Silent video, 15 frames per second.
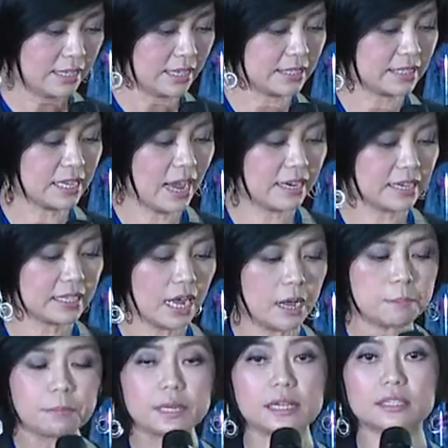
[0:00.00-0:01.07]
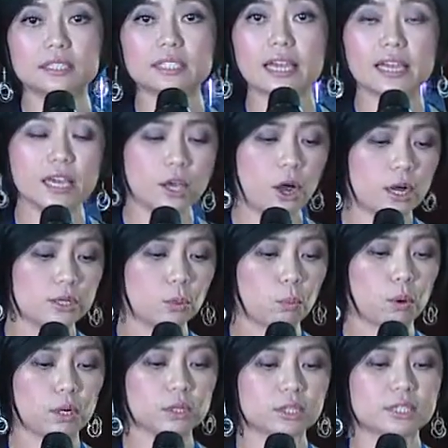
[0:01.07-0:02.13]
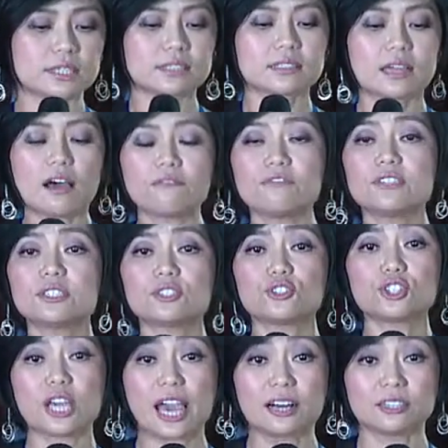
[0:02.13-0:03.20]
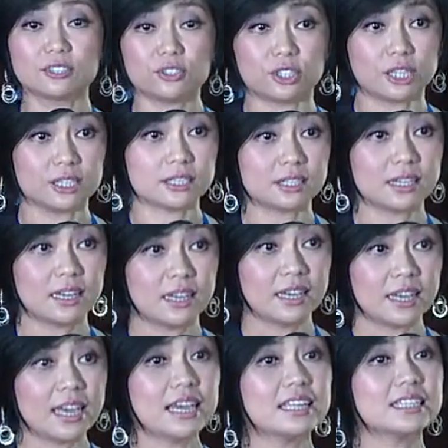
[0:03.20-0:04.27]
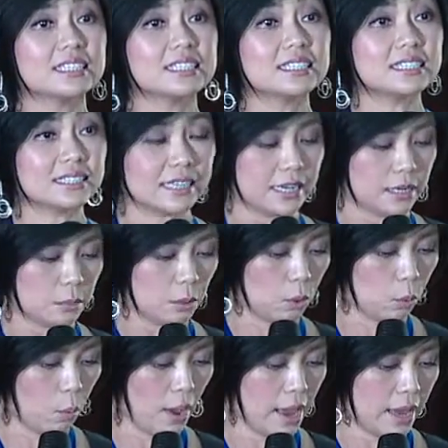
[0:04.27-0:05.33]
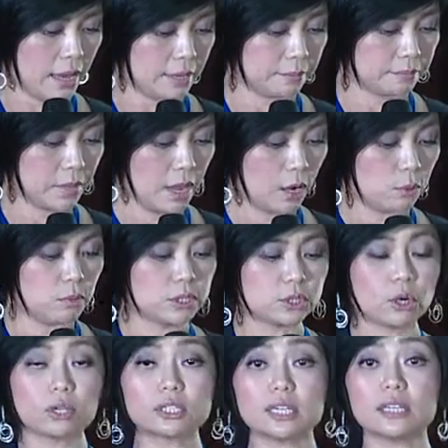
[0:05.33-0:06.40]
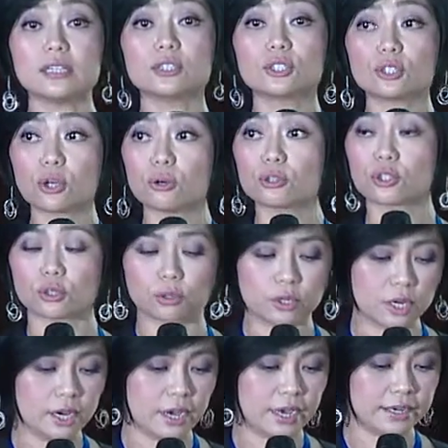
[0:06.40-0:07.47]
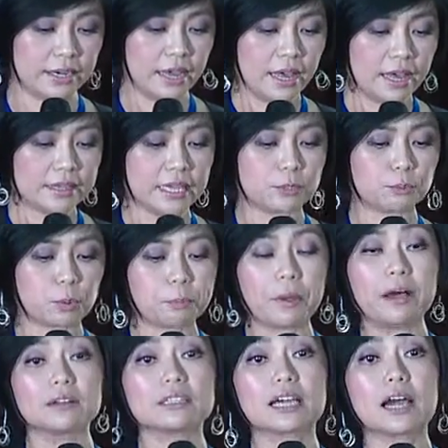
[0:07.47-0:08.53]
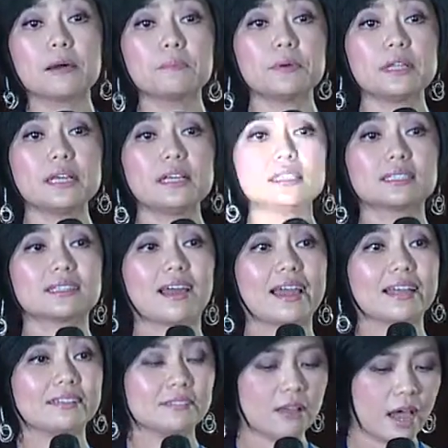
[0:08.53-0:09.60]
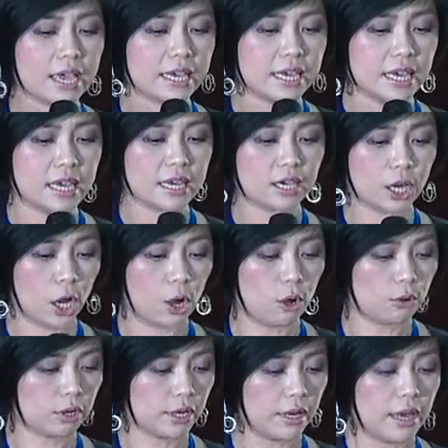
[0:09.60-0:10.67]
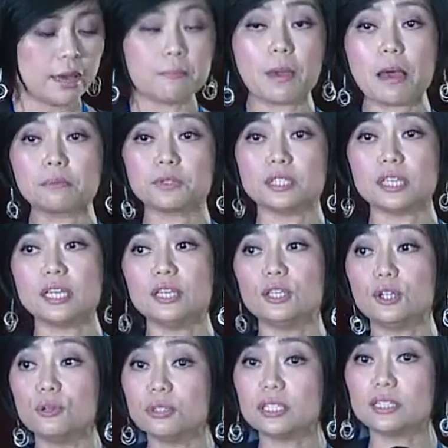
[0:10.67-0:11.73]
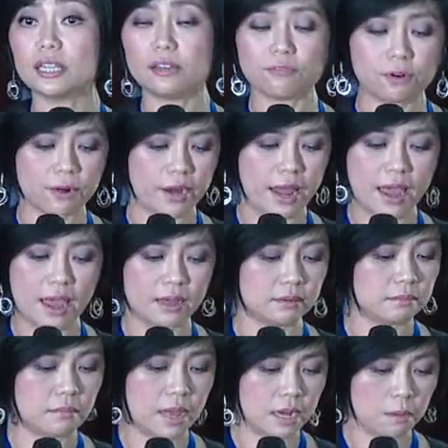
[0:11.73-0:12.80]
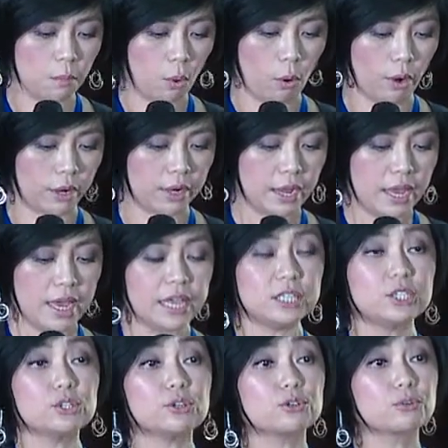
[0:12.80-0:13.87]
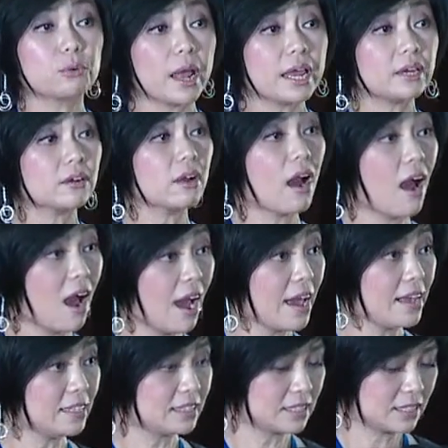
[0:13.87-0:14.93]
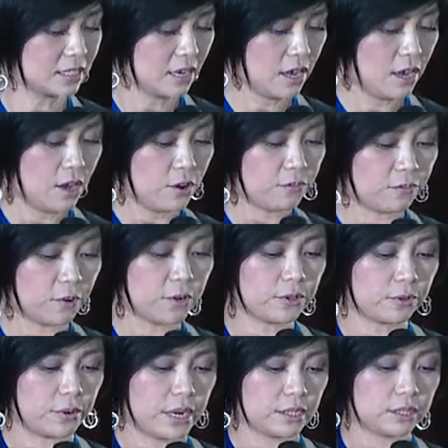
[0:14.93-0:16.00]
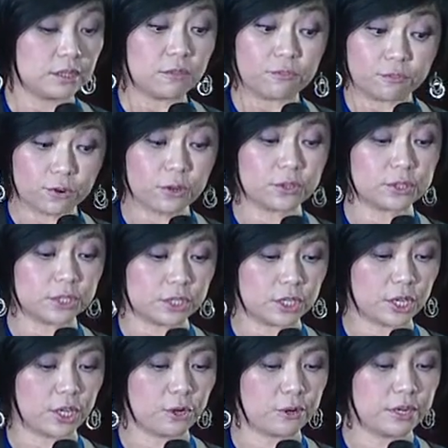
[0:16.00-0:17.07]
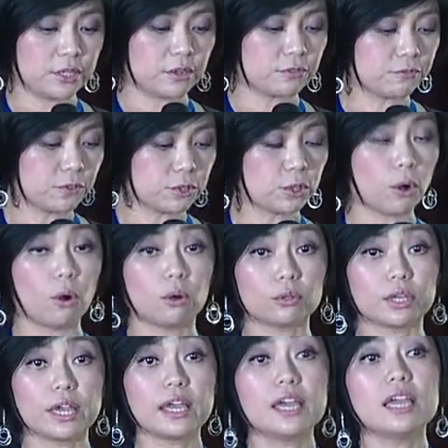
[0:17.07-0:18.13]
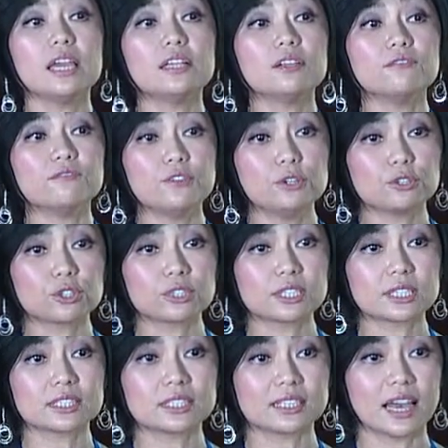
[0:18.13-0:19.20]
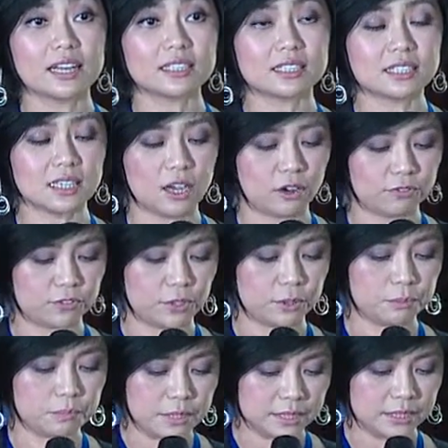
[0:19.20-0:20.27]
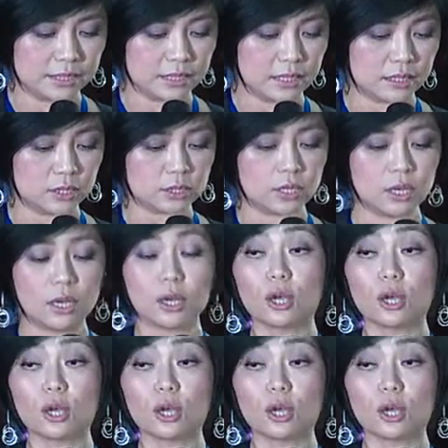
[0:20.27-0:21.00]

that cited companies taking on the world's toughest challenges in a sustainable way, resulting in social good that propelled companies like Nike, Coke, Pepsi, Unilever, and many more into greater heights, furthering, further securing their foothold in the future success of their businesses,